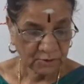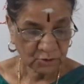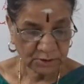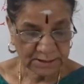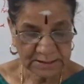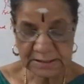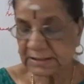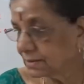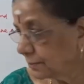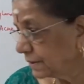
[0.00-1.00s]
So this is
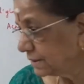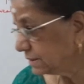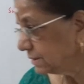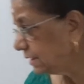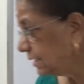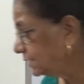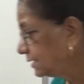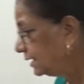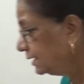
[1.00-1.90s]
mental and